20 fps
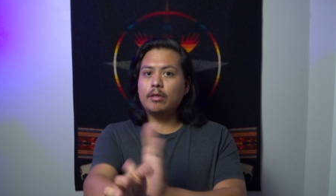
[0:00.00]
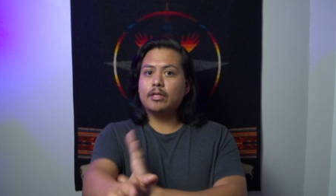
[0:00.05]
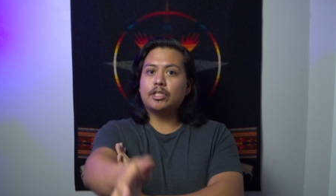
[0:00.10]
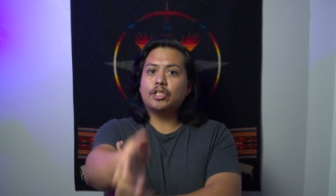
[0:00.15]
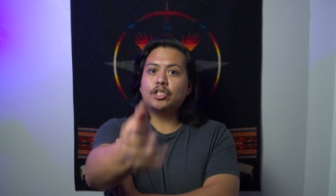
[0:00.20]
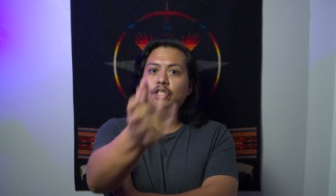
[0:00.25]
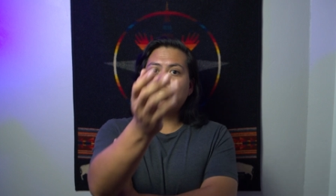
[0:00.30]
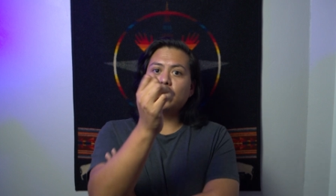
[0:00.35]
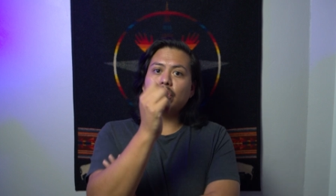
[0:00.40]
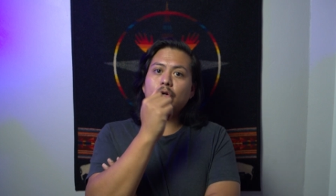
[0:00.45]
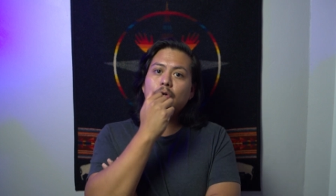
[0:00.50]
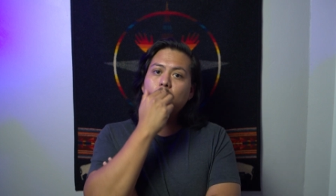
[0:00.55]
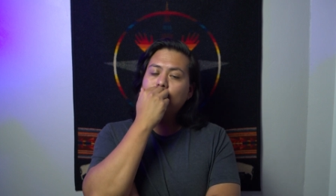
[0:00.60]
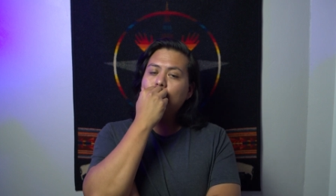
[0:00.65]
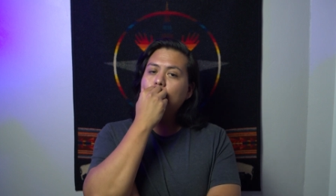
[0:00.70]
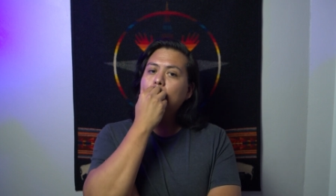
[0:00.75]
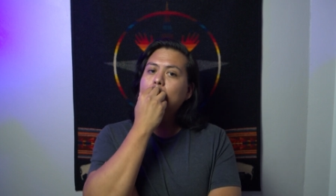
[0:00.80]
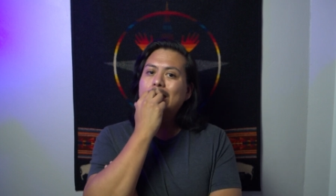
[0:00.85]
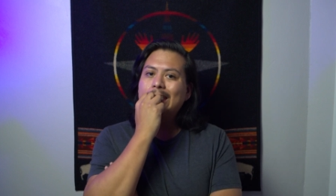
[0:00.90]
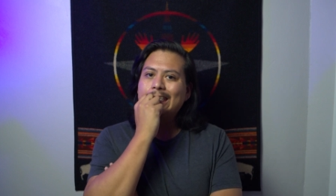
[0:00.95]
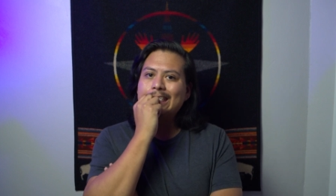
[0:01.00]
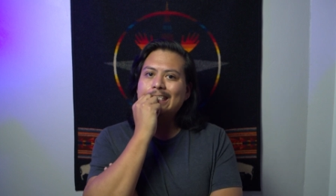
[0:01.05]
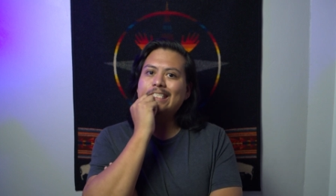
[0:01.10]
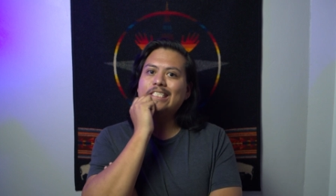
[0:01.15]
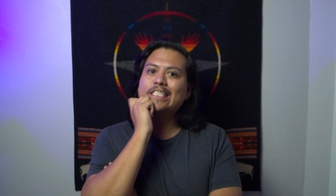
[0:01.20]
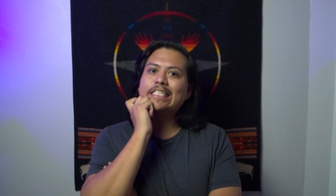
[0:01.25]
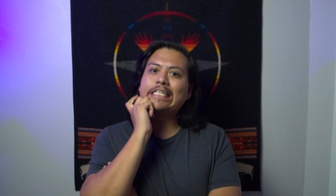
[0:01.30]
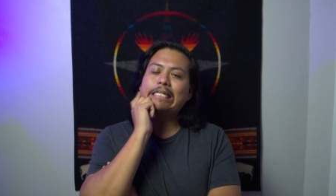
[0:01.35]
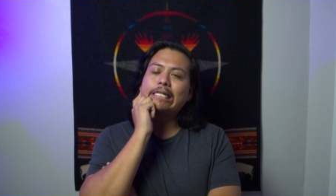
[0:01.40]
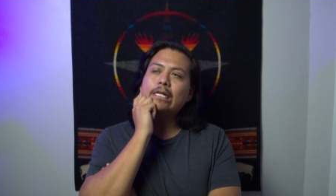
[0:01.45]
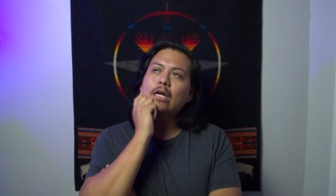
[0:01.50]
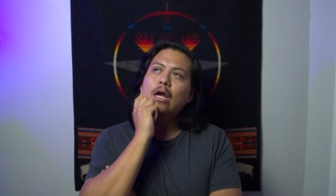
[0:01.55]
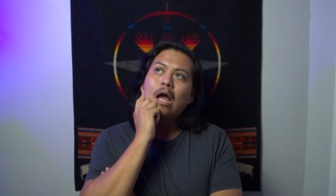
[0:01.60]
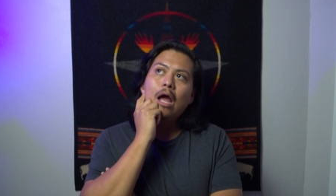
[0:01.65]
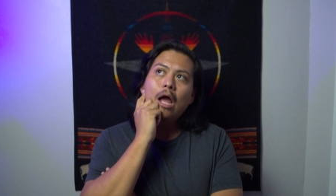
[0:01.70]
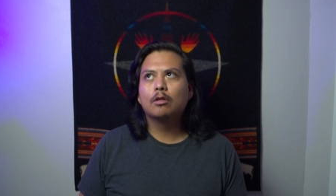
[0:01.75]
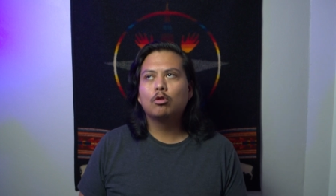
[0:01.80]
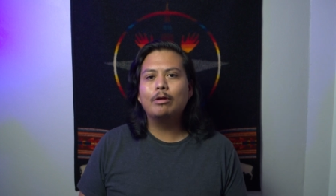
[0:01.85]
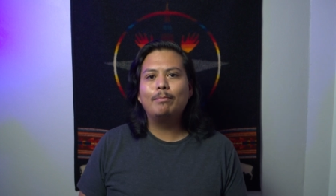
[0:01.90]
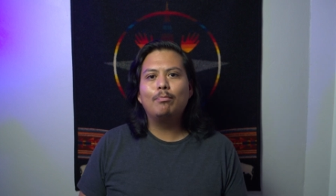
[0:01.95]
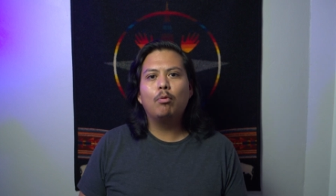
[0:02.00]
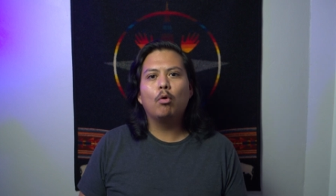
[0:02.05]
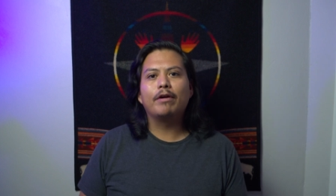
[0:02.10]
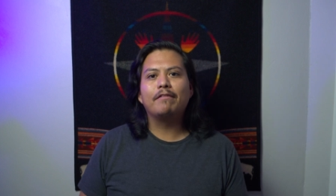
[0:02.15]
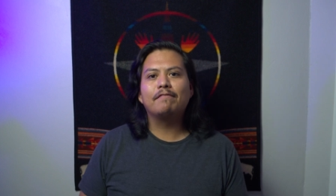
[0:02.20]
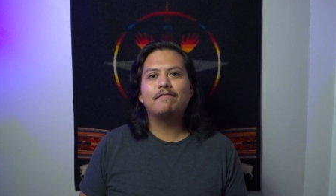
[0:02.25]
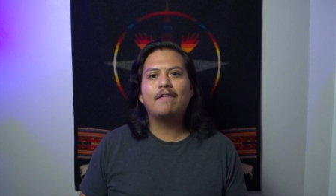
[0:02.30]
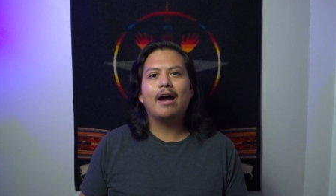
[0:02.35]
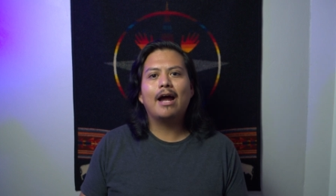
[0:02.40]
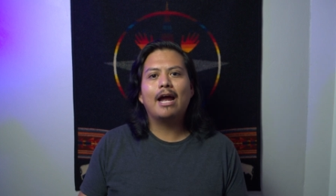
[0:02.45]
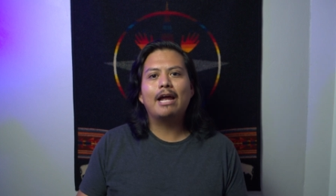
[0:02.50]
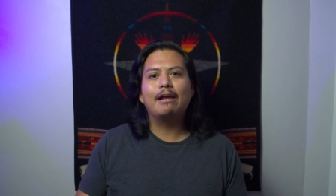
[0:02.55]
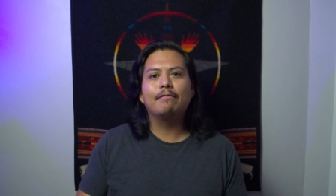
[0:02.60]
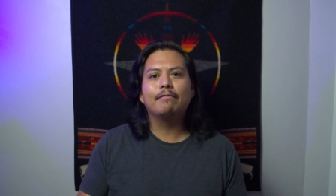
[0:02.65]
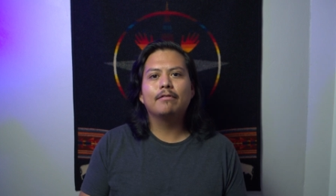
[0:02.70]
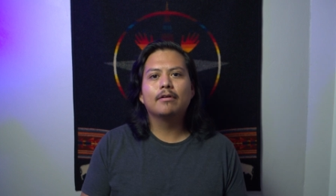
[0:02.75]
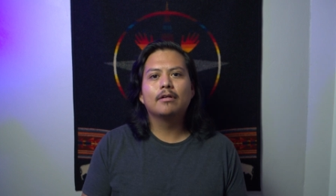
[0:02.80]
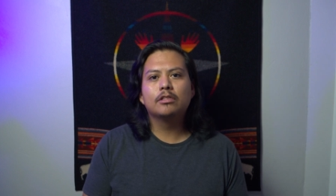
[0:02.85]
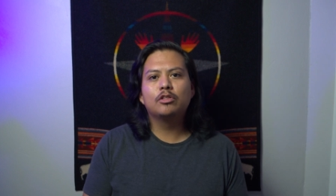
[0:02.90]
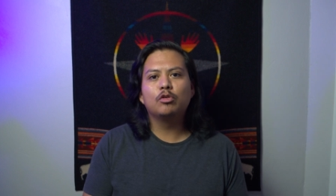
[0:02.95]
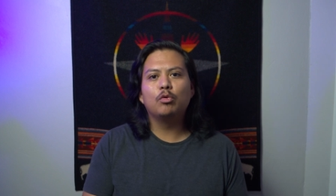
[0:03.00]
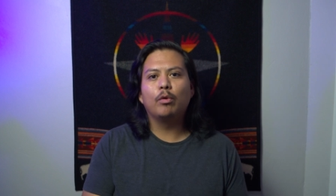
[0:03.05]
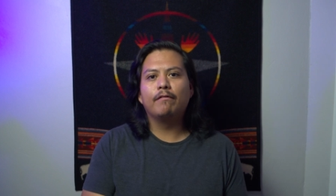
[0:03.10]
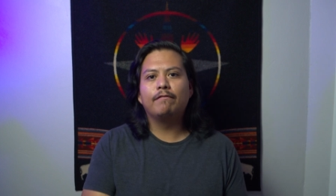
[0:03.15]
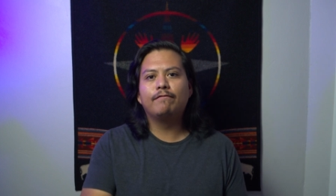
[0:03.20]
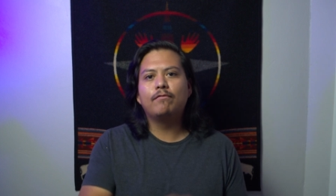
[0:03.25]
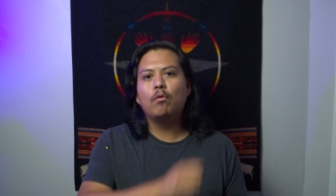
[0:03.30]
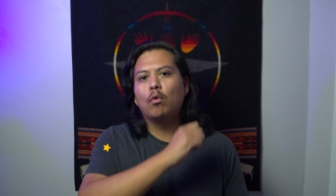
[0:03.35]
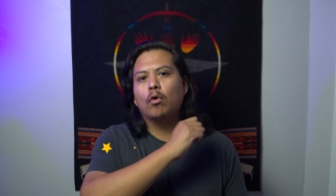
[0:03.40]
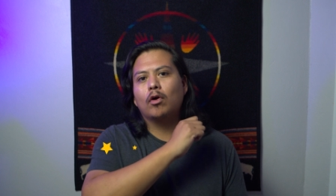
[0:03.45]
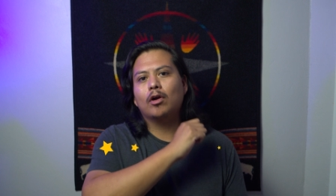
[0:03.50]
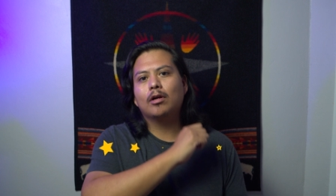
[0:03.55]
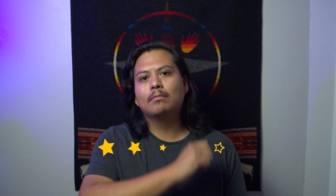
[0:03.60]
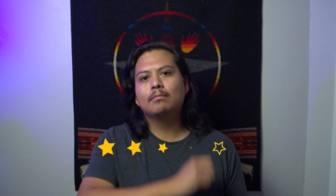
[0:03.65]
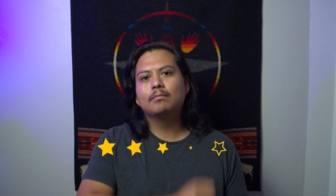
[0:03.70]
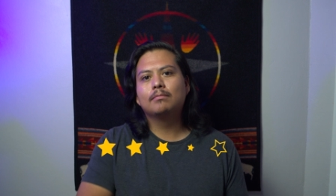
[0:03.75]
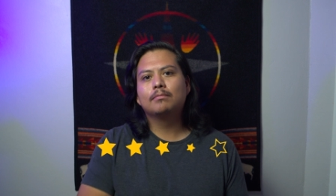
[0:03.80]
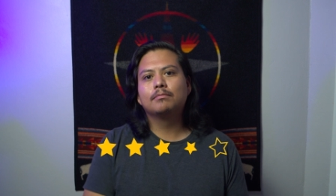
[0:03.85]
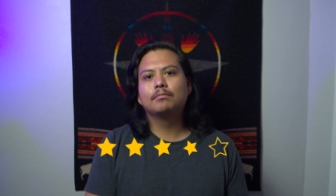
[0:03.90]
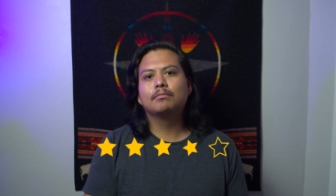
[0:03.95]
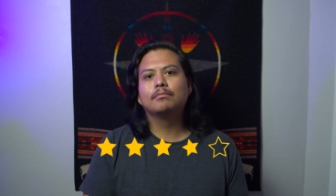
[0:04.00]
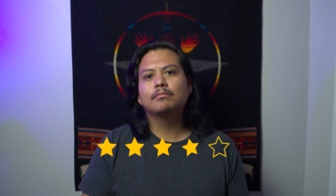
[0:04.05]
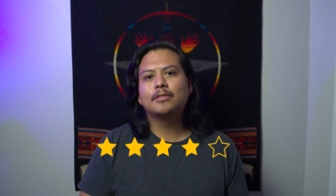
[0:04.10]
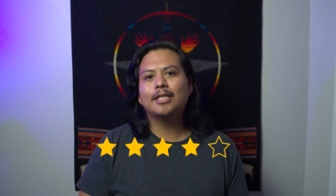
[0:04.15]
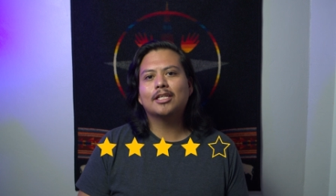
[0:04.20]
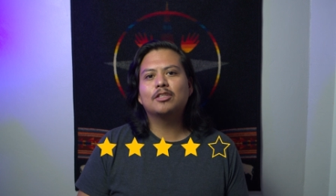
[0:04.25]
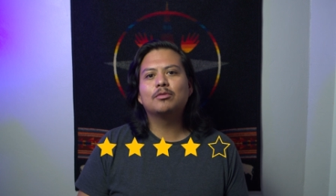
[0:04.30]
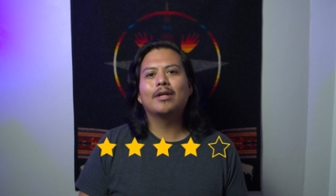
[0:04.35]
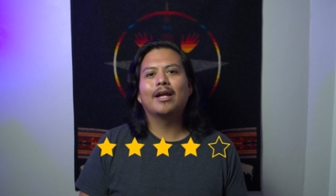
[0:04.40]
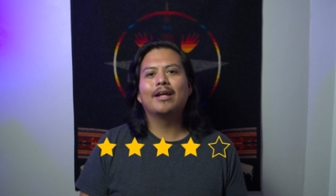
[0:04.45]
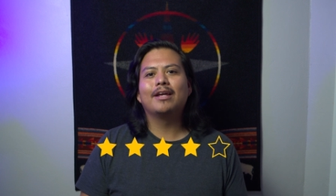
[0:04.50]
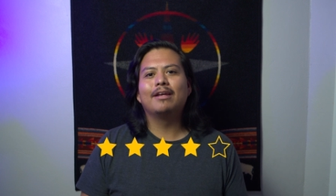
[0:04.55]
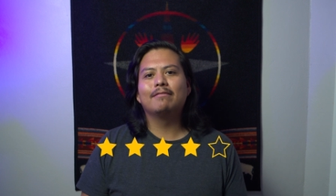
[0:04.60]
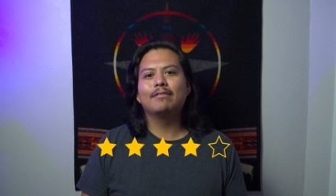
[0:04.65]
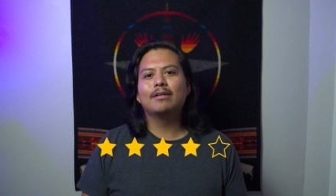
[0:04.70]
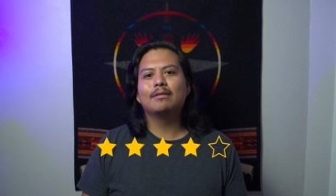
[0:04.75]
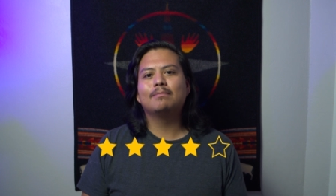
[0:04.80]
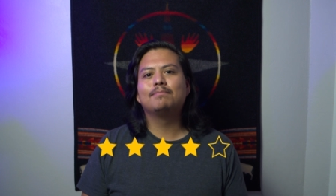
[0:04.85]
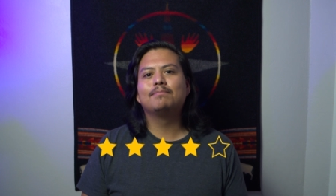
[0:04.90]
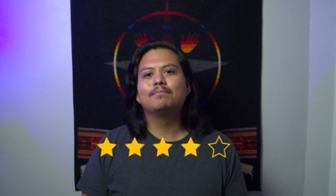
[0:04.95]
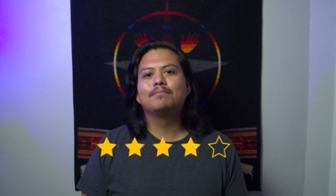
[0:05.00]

the show, let's see, 3.5 to a 4. That's what I give it